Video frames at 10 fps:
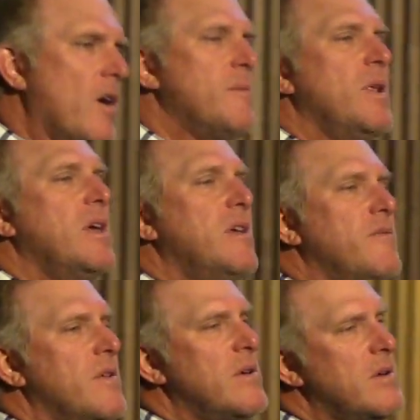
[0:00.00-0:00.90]
to believe
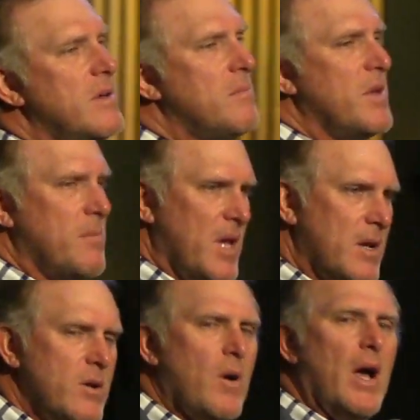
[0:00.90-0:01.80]
me being
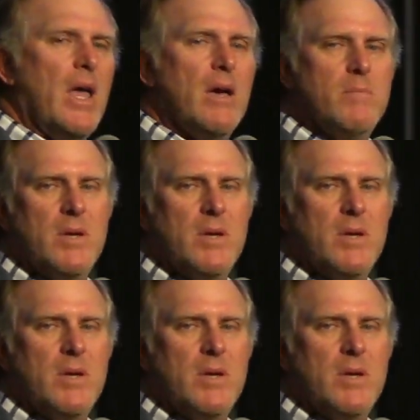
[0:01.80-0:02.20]
who I am.